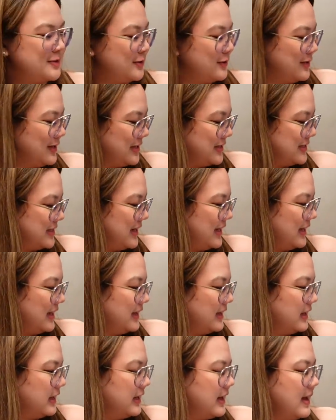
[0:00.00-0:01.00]
So
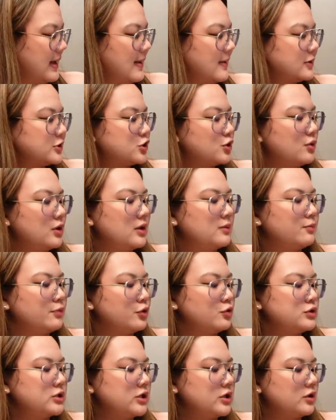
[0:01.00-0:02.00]
excited. So it
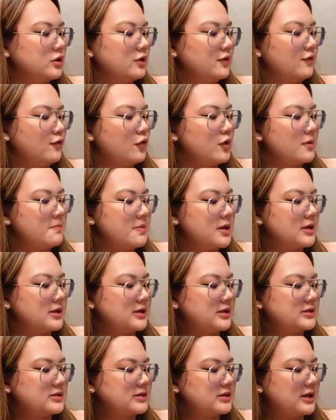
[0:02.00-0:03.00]
brews in under 4
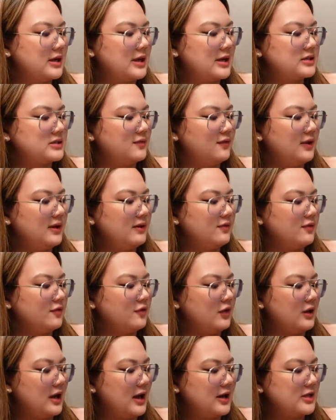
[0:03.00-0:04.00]
minutes. It has
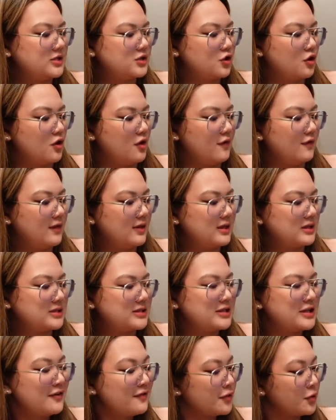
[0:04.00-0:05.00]
flavorful iced coffee
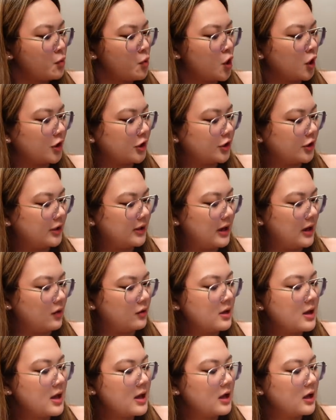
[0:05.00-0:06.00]
that's never watered
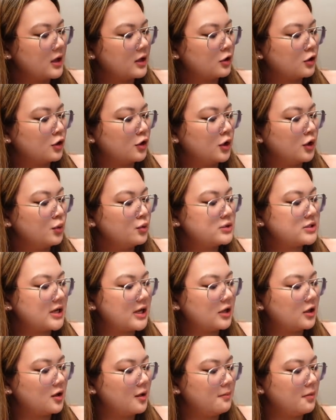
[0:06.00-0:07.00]
down. Includes a
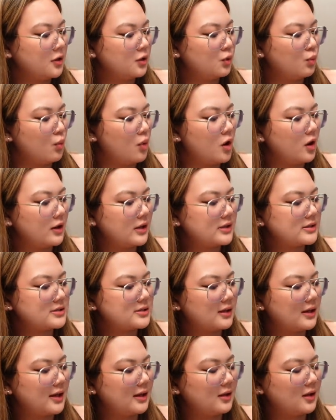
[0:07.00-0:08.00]
doubled wall
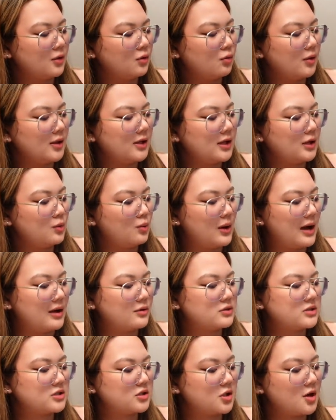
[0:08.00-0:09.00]
insulated 22
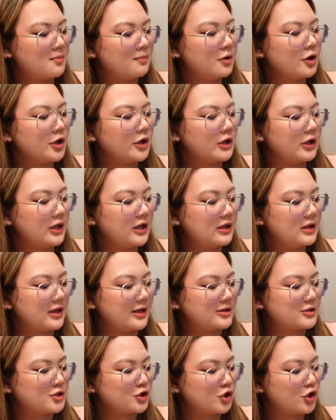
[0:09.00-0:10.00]
ounce tumbler, lid,
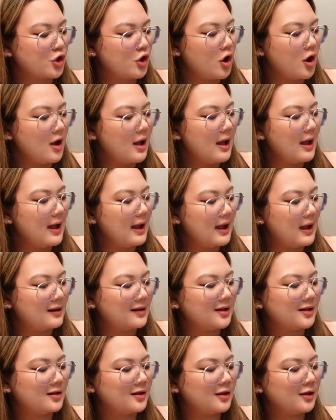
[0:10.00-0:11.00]
and straw. And
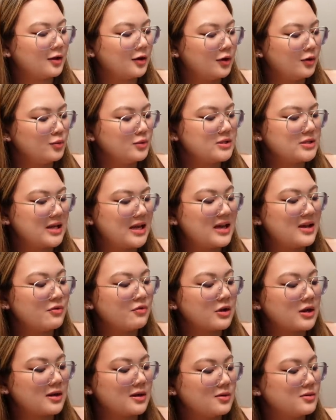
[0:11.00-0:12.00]
it includes a
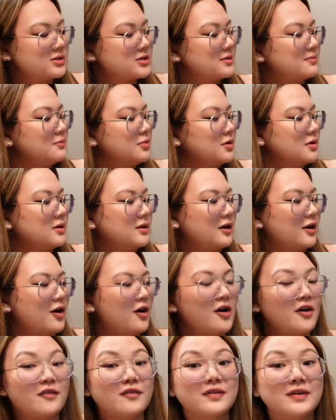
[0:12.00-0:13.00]
reusable
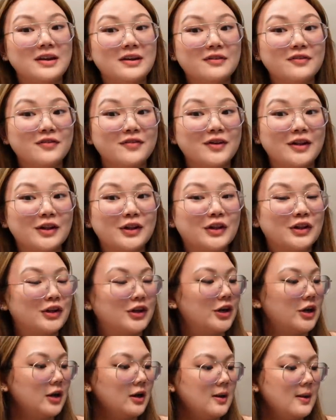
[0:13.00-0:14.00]
coffee
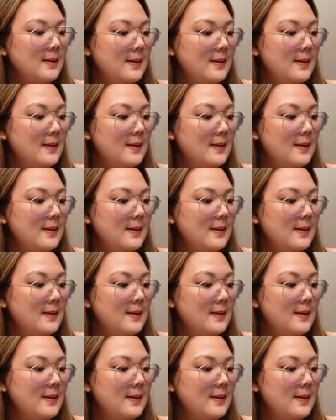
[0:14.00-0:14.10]
filter.